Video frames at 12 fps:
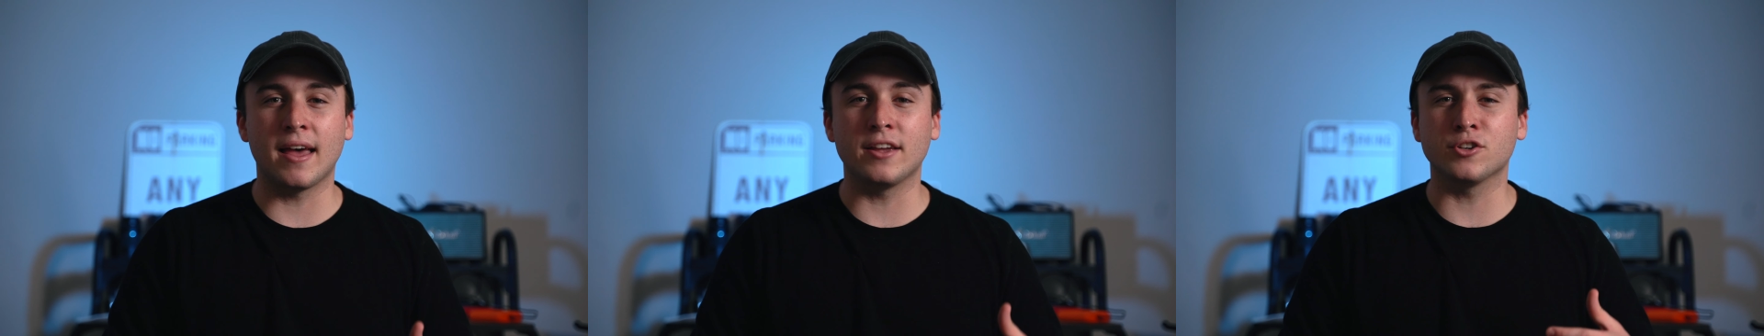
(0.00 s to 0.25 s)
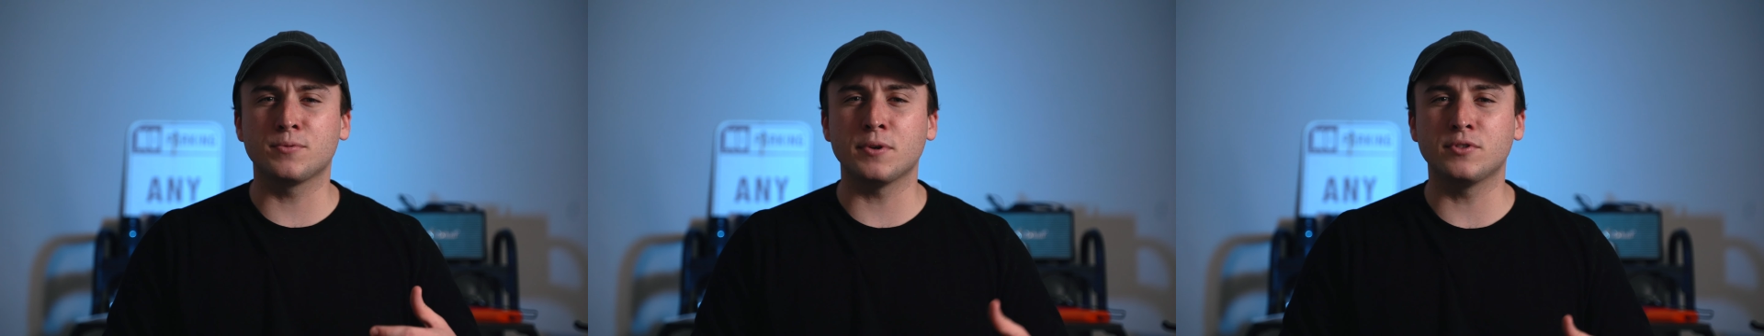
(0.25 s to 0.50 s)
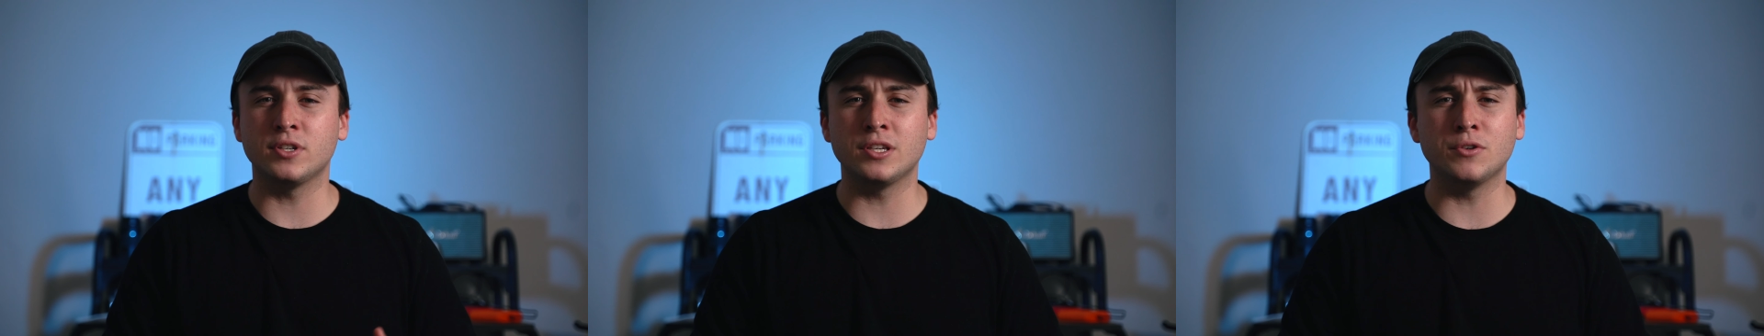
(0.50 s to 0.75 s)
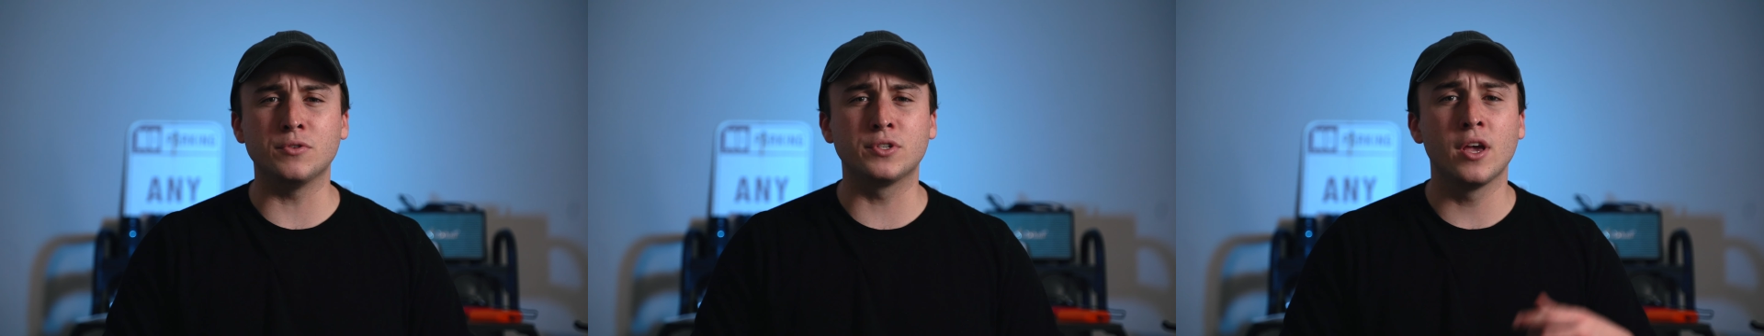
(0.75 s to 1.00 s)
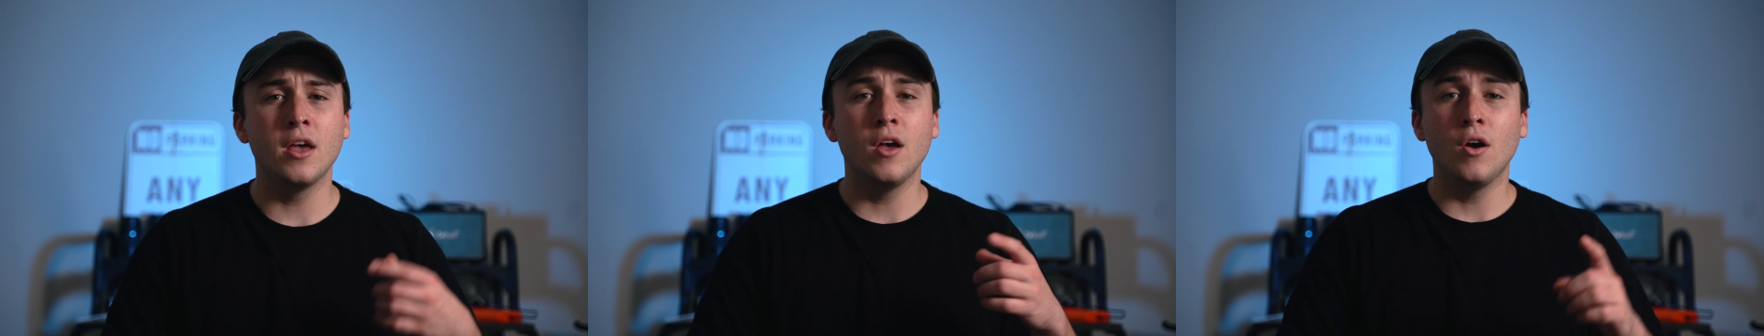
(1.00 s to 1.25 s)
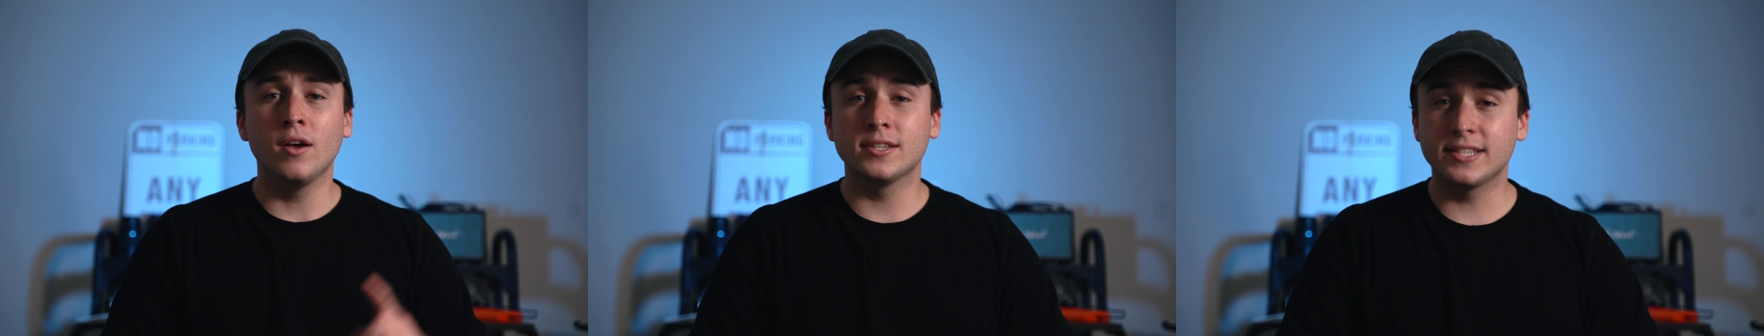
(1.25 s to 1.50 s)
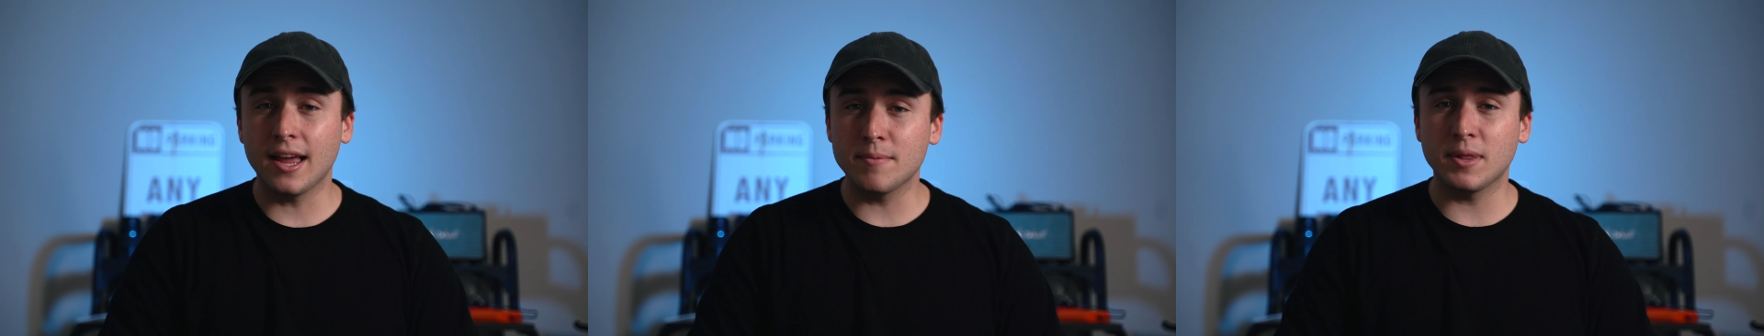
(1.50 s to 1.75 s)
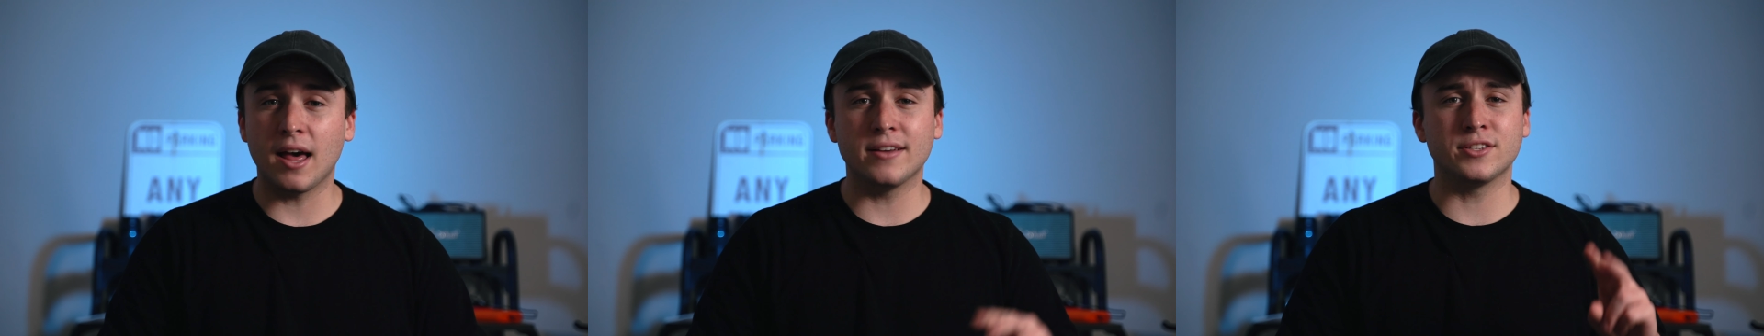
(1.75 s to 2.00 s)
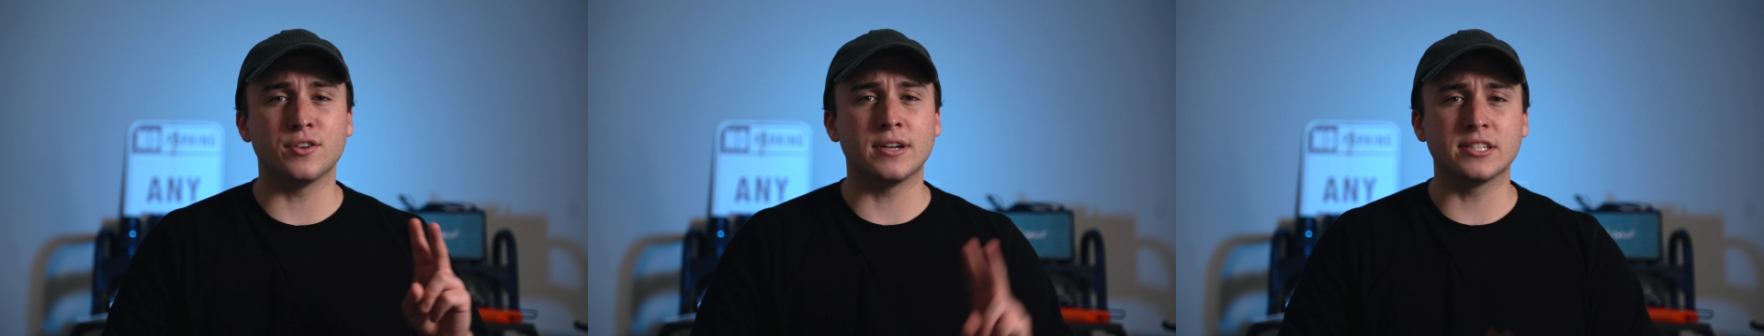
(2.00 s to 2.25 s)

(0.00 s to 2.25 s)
that you're supposed to use stabilizer